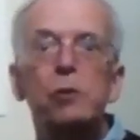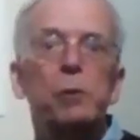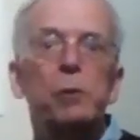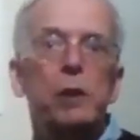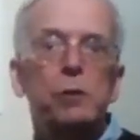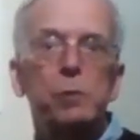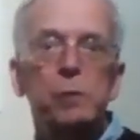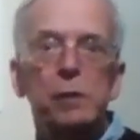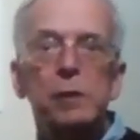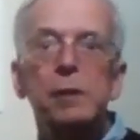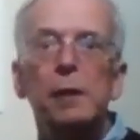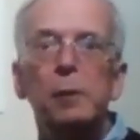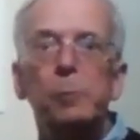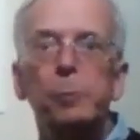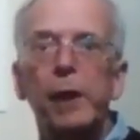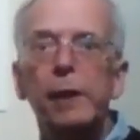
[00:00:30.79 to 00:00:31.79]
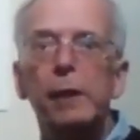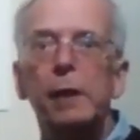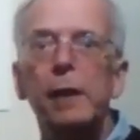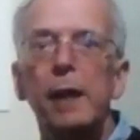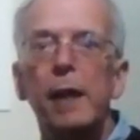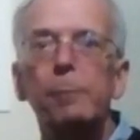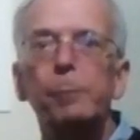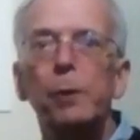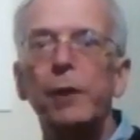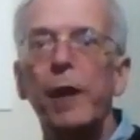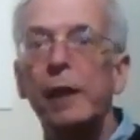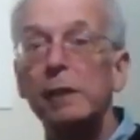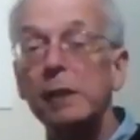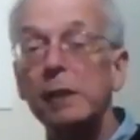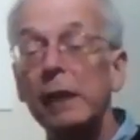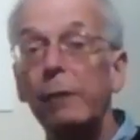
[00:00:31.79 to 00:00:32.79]
which was celebrated April
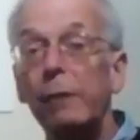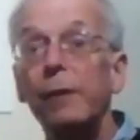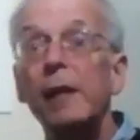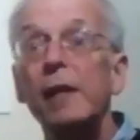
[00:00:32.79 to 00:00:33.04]
19th,